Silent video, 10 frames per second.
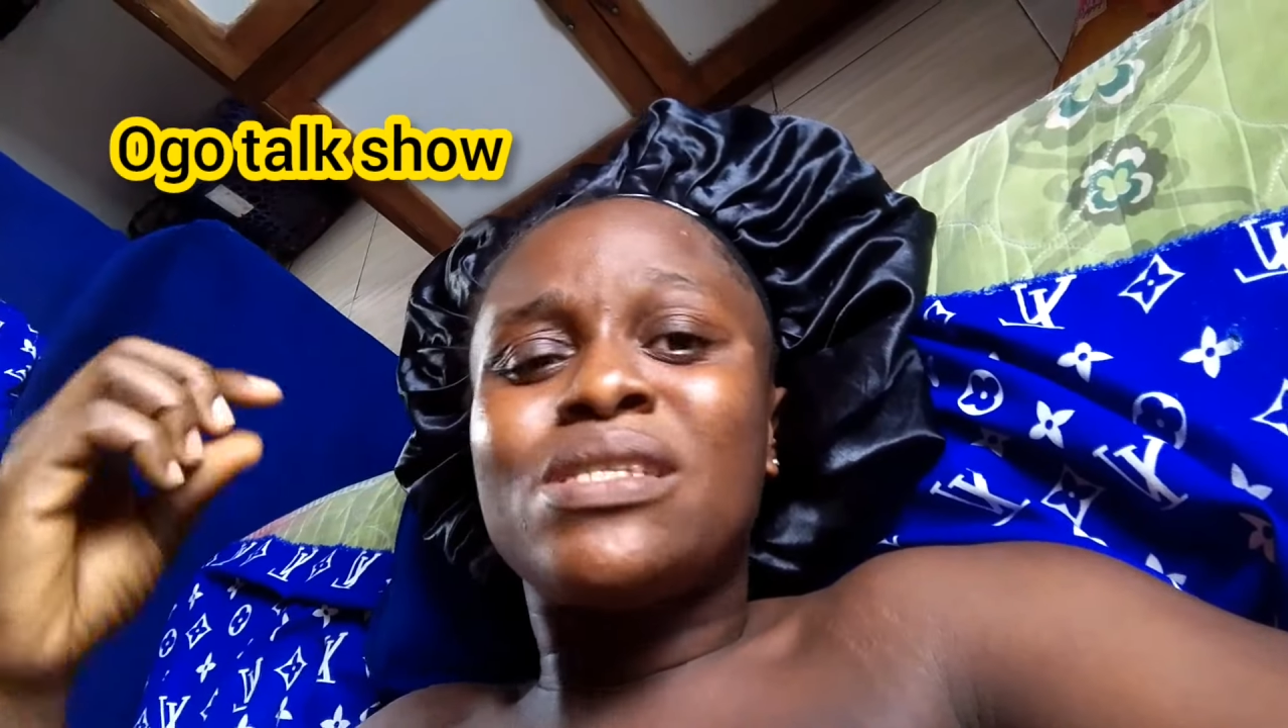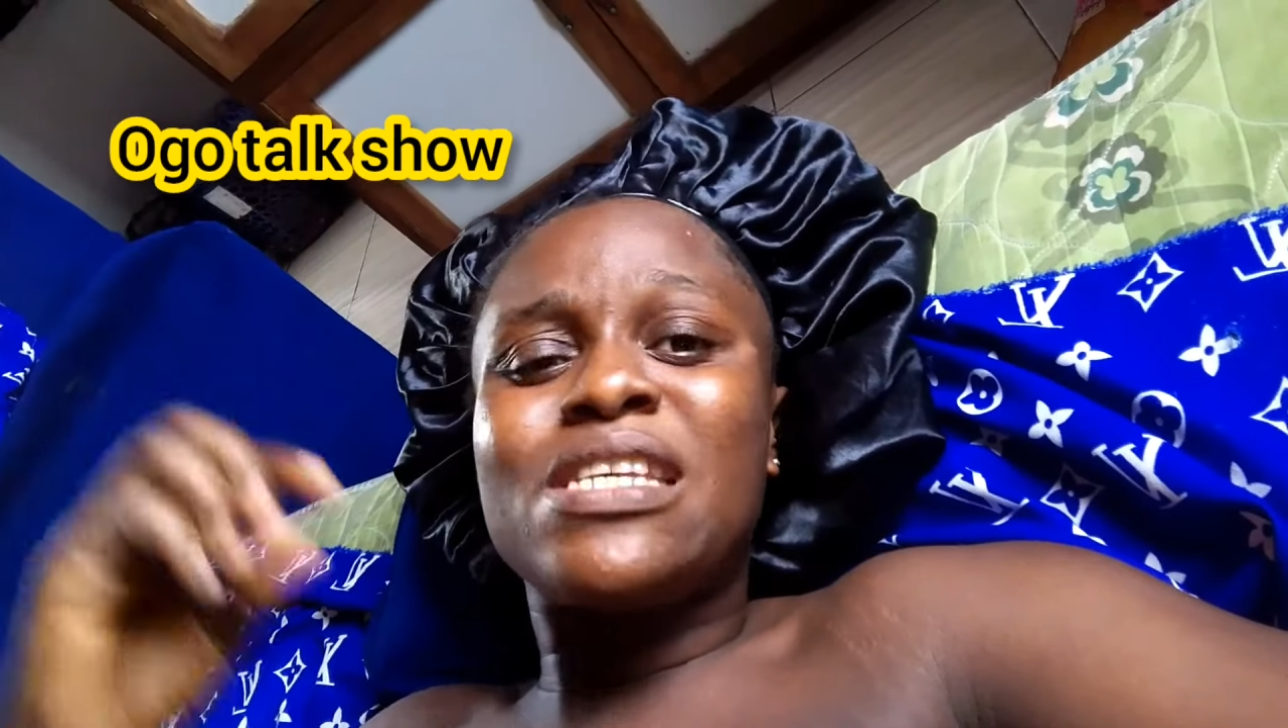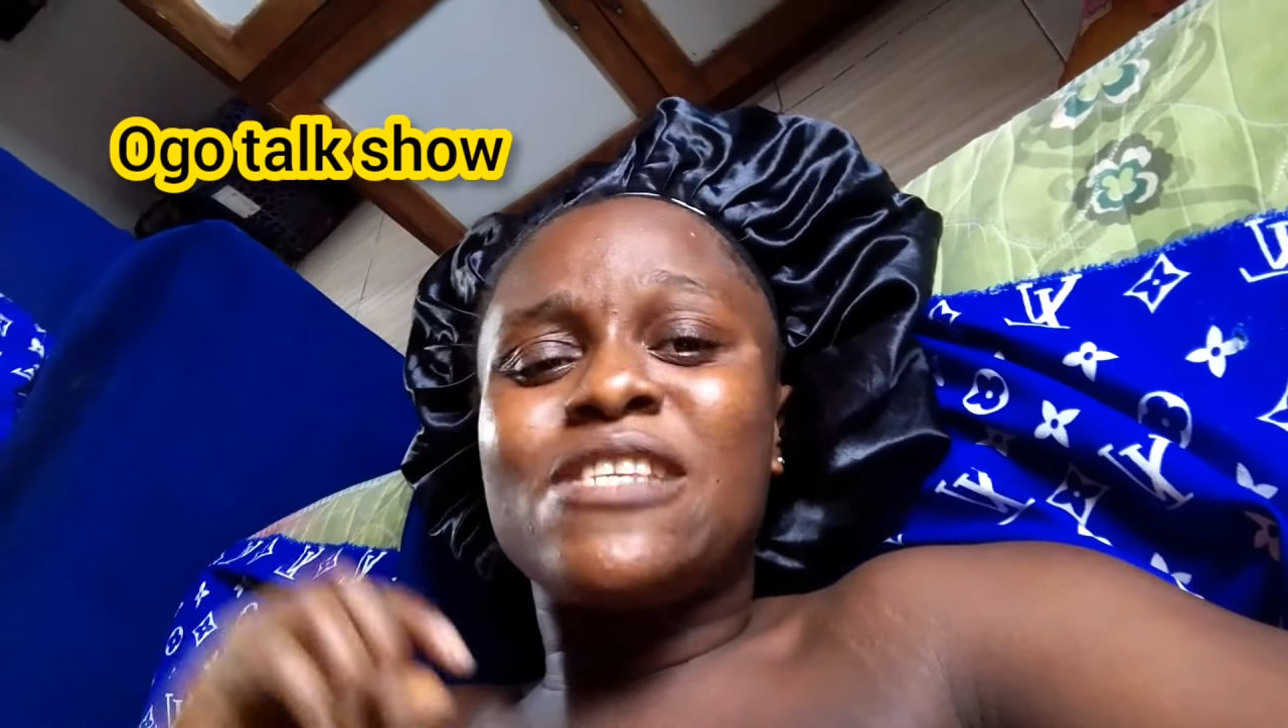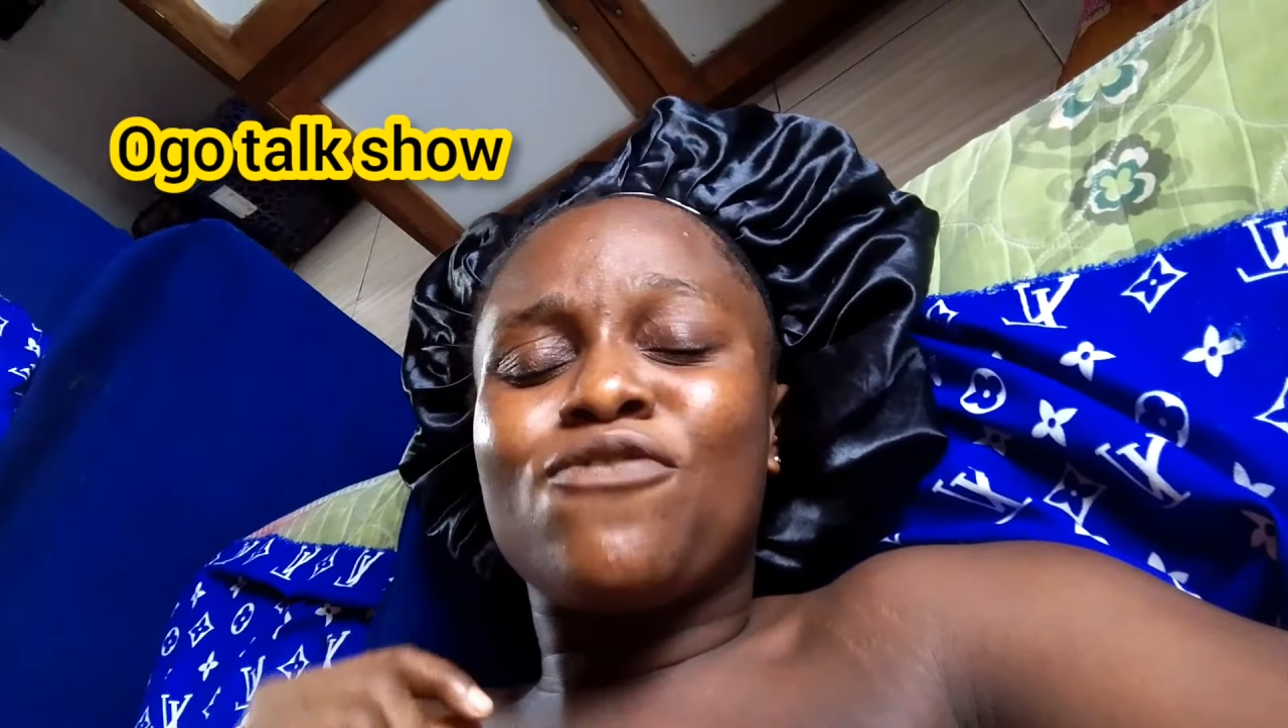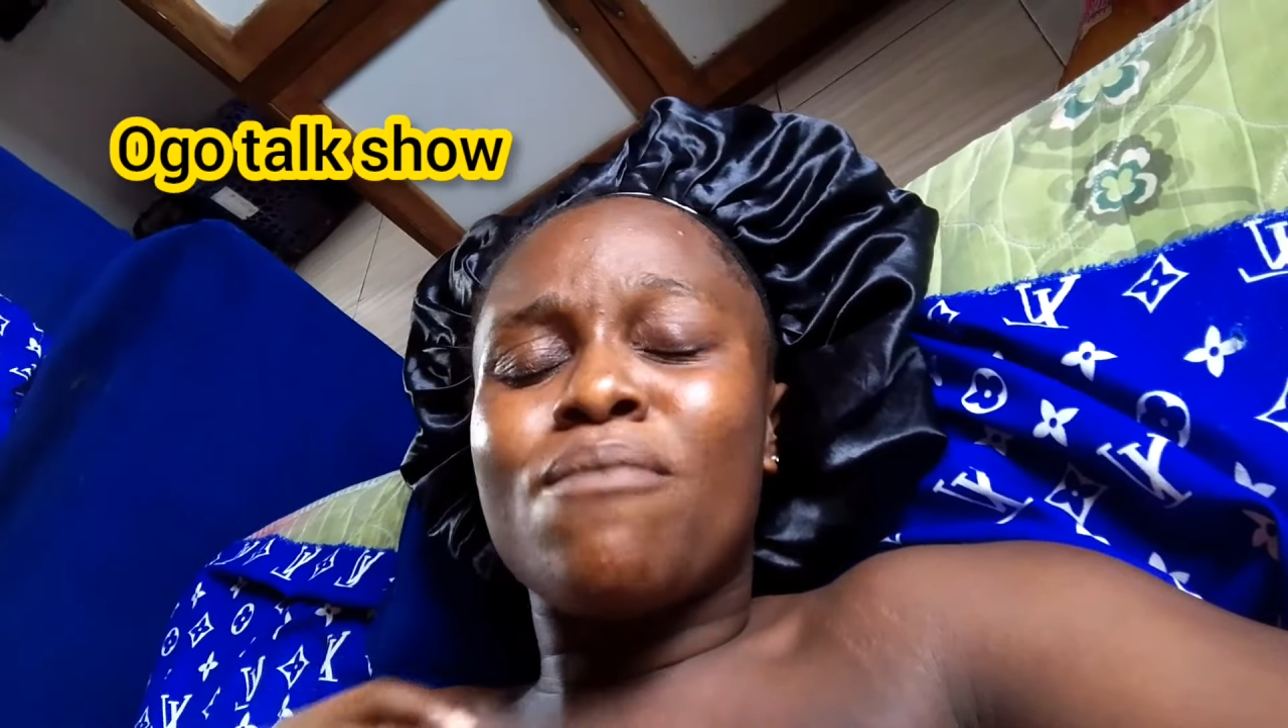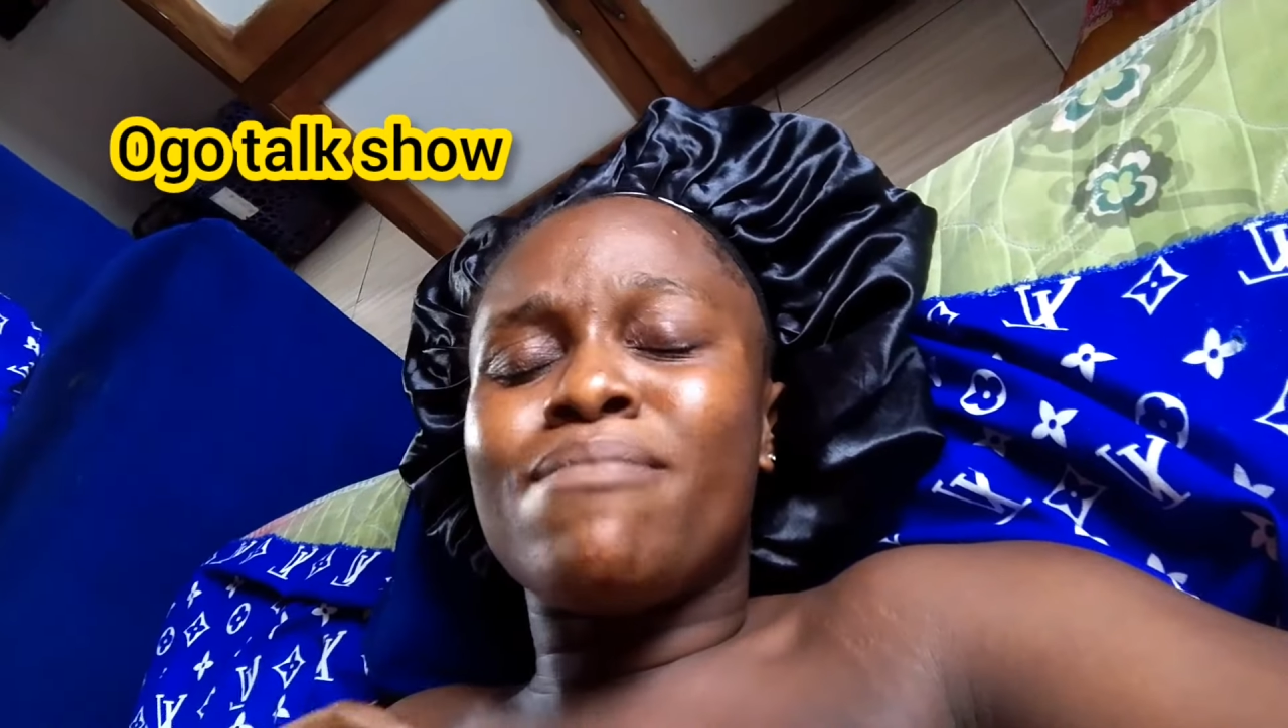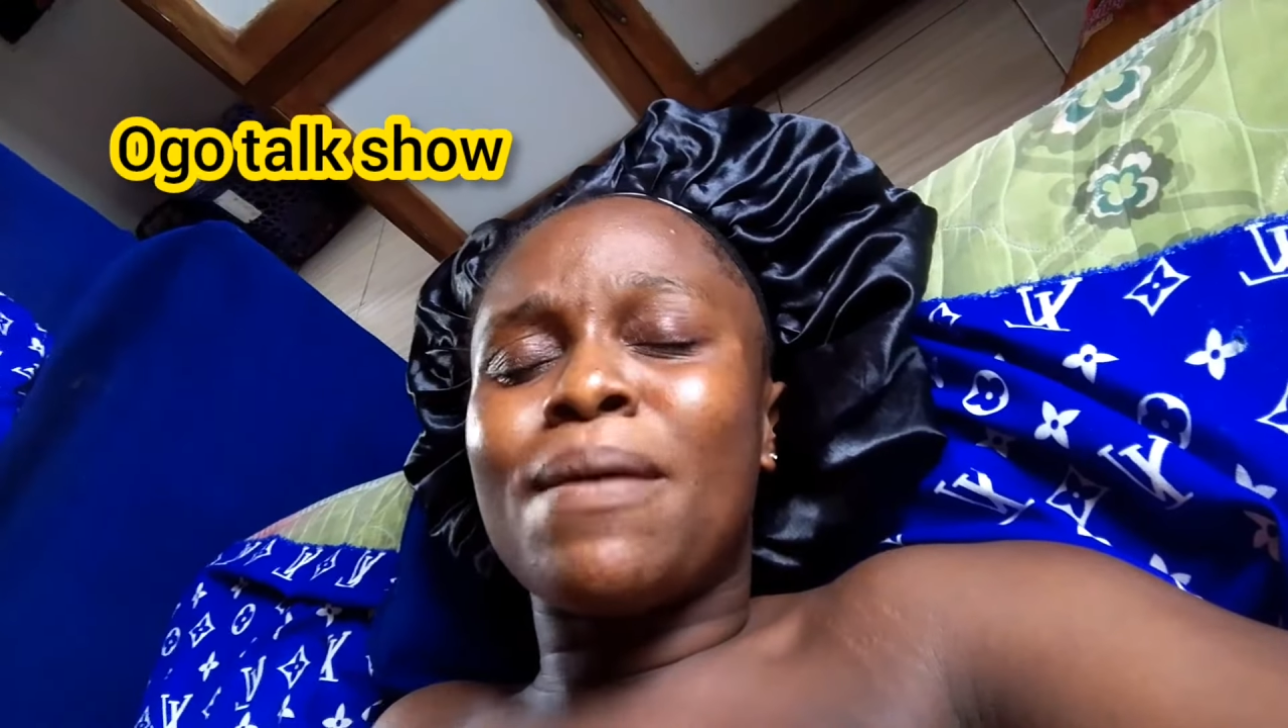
things from